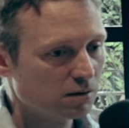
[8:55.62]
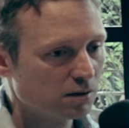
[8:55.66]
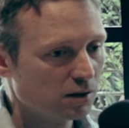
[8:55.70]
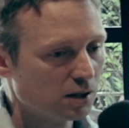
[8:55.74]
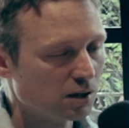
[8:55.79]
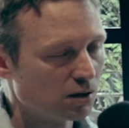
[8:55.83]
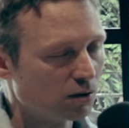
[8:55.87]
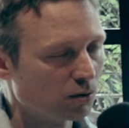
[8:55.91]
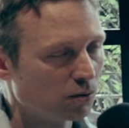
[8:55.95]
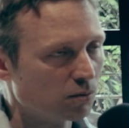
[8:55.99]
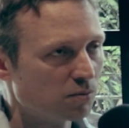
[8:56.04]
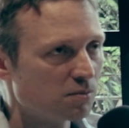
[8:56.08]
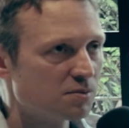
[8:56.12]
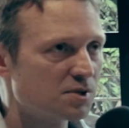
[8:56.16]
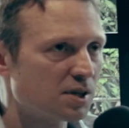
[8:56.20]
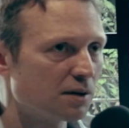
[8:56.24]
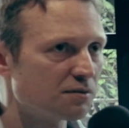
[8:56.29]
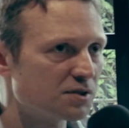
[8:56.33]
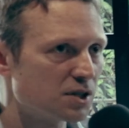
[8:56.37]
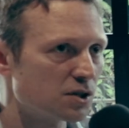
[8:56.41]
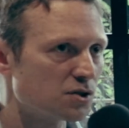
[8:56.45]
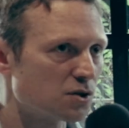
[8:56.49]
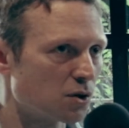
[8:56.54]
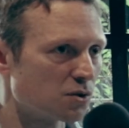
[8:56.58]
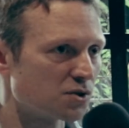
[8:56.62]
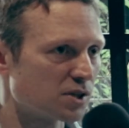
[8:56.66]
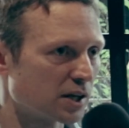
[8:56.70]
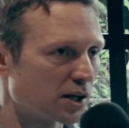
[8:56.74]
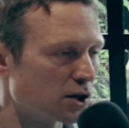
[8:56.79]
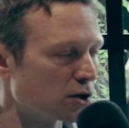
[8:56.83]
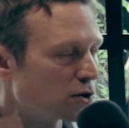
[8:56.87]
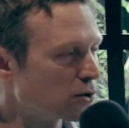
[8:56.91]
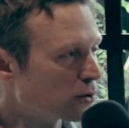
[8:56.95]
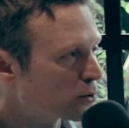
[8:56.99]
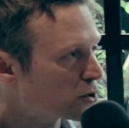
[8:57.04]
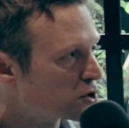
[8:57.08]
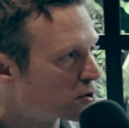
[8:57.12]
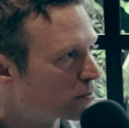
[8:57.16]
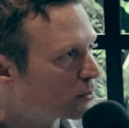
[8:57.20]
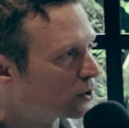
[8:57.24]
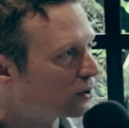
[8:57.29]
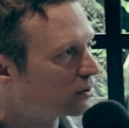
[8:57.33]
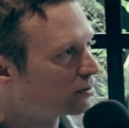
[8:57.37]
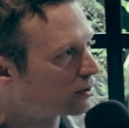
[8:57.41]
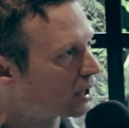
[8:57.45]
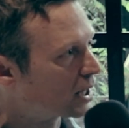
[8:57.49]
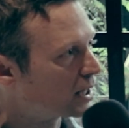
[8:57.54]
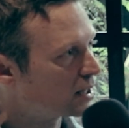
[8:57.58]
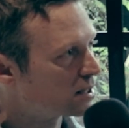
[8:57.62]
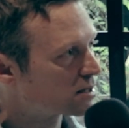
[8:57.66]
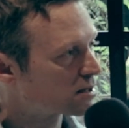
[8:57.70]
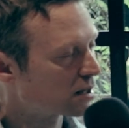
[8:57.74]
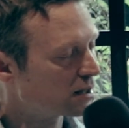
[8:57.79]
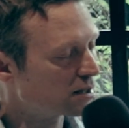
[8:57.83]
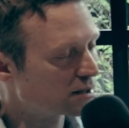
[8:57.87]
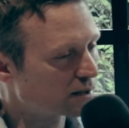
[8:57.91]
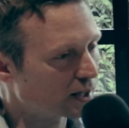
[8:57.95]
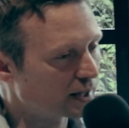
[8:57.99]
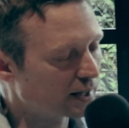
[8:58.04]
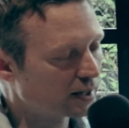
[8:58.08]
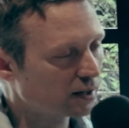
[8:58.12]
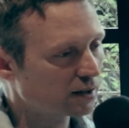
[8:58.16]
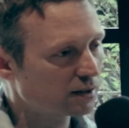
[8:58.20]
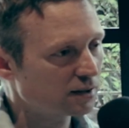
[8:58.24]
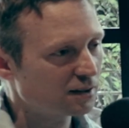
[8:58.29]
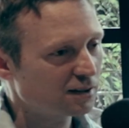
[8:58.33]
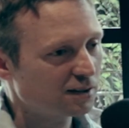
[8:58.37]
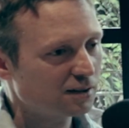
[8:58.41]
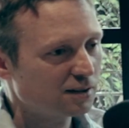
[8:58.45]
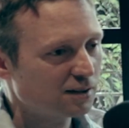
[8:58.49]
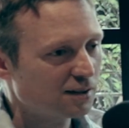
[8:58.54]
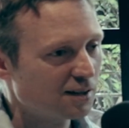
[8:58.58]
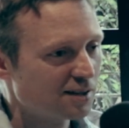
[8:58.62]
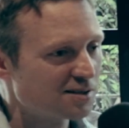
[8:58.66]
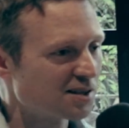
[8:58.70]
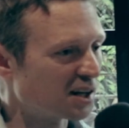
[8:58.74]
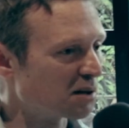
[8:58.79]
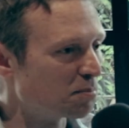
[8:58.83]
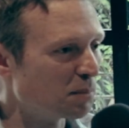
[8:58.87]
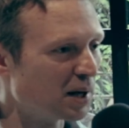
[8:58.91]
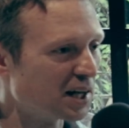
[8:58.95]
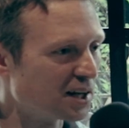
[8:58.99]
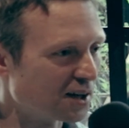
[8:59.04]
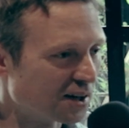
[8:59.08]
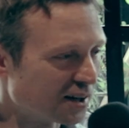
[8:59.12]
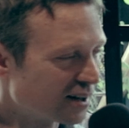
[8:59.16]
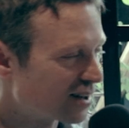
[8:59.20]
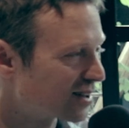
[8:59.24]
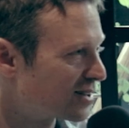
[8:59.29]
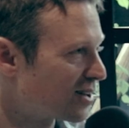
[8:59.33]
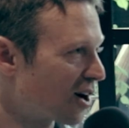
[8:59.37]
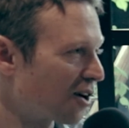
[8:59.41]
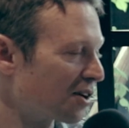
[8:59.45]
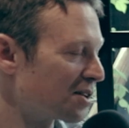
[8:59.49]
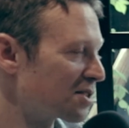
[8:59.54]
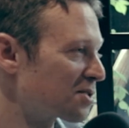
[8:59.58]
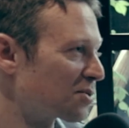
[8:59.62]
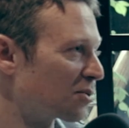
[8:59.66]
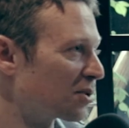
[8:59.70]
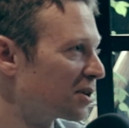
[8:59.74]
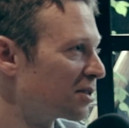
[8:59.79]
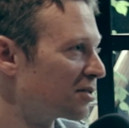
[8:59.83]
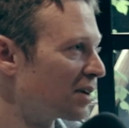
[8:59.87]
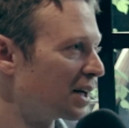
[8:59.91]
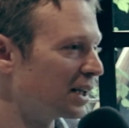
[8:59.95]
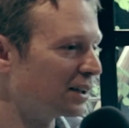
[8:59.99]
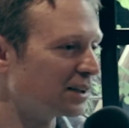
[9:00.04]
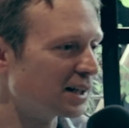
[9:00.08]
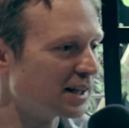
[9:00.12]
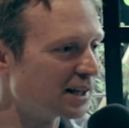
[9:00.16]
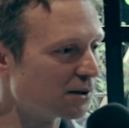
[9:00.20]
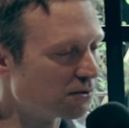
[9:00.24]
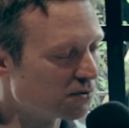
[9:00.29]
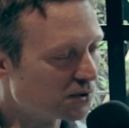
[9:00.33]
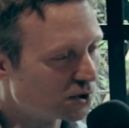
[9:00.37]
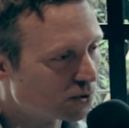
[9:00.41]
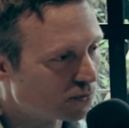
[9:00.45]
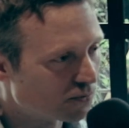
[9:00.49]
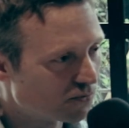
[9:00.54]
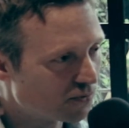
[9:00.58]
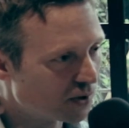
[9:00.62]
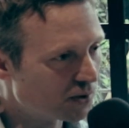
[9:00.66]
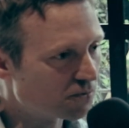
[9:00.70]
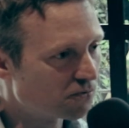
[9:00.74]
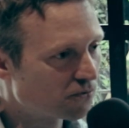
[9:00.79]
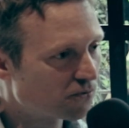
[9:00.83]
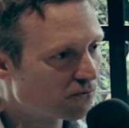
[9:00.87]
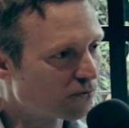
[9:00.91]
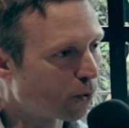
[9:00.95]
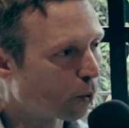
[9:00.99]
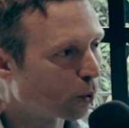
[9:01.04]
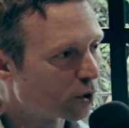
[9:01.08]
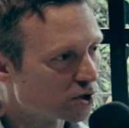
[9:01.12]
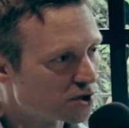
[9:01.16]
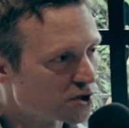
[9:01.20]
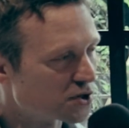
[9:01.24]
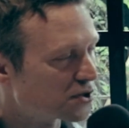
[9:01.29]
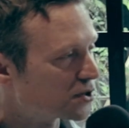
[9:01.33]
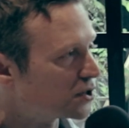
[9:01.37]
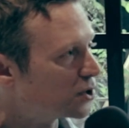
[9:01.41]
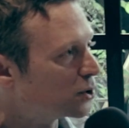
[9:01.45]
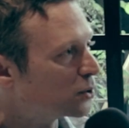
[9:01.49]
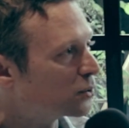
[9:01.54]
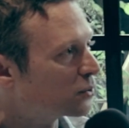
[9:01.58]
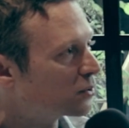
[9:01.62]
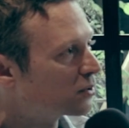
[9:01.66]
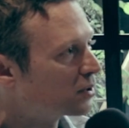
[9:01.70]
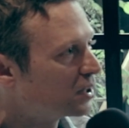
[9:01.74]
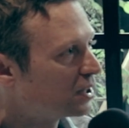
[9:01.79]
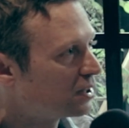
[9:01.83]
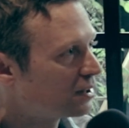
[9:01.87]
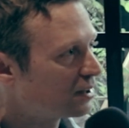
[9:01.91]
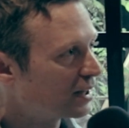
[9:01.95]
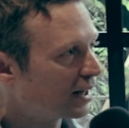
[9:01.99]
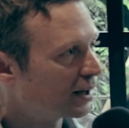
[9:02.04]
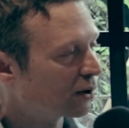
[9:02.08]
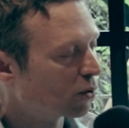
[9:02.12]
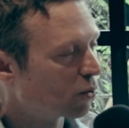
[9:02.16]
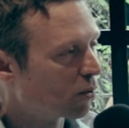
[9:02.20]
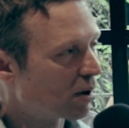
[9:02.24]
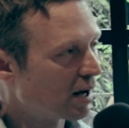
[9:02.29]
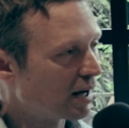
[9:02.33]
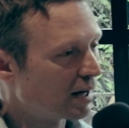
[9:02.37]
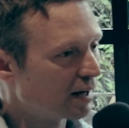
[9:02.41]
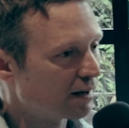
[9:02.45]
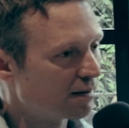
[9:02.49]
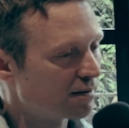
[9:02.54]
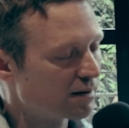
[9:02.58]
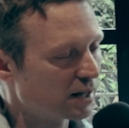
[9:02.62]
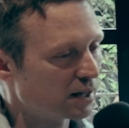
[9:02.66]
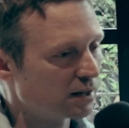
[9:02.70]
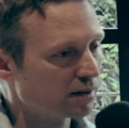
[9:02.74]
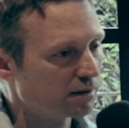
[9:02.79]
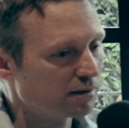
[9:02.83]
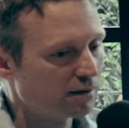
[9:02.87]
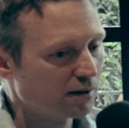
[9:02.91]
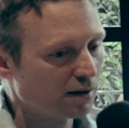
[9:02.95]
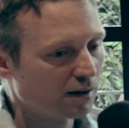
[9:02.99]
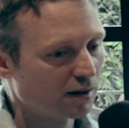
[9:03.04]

you know, San Francisco is like a crucible, right? It's like making a katana sword, right? Like it forges you in a way that,